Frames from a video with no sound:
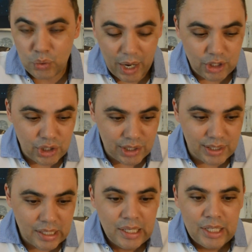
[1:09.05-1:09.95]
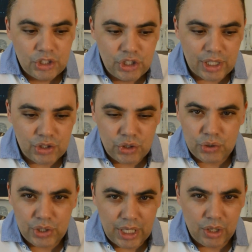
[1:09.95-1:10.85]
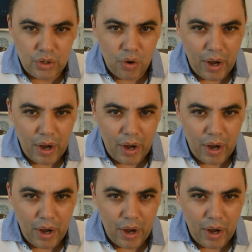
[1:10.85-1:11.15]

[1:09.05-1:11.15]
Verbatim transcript: try just to see, you know.